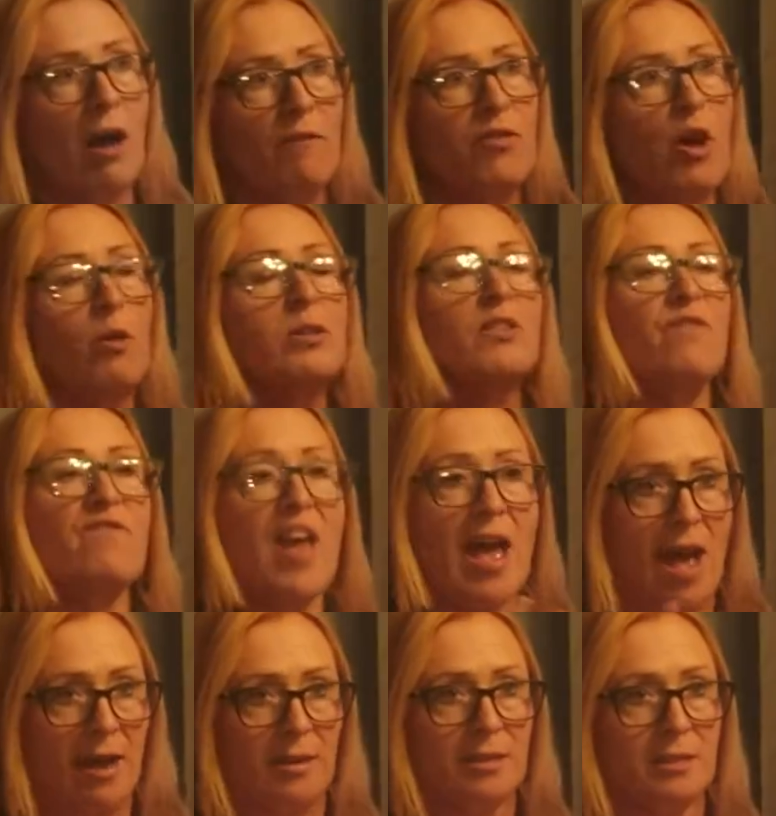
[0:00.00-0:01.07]
of those
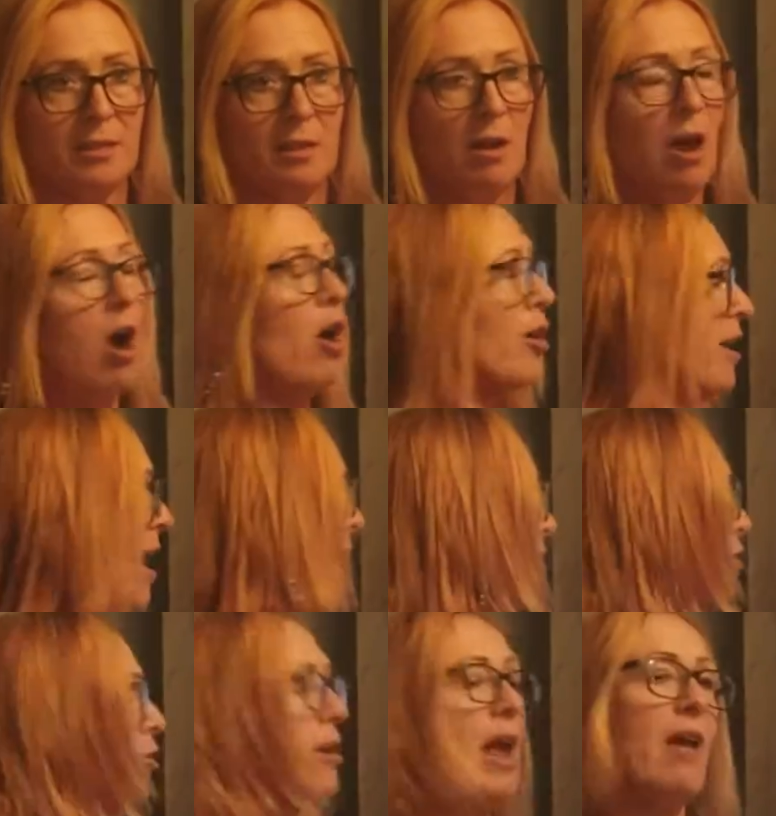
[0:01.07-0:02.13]
facts are
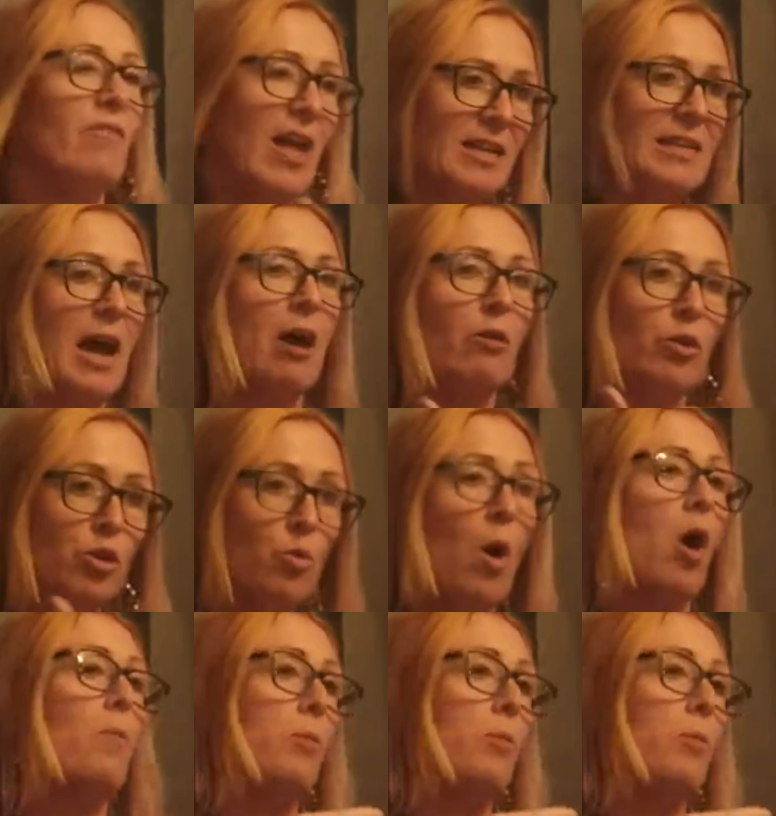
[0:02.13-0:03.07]
gathered, and that's how you are